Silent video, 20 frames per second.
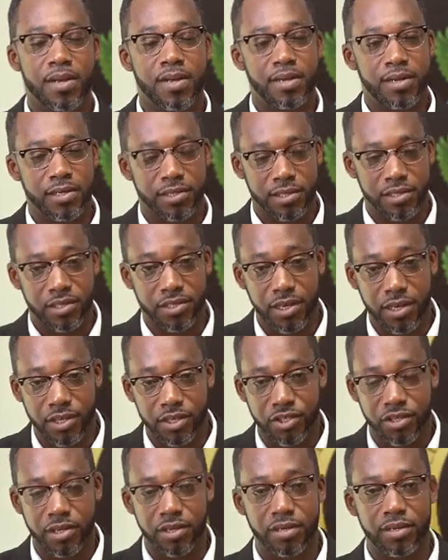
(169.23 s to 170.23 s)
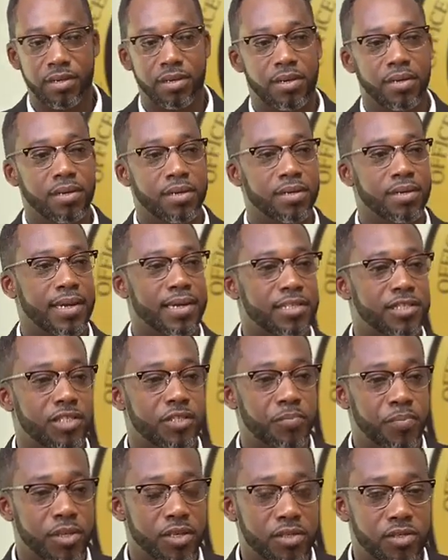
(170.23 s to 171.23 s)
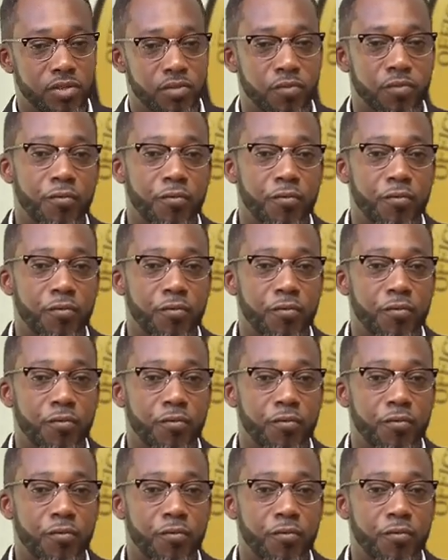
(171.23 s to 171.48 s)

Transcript: There's a section that speaks to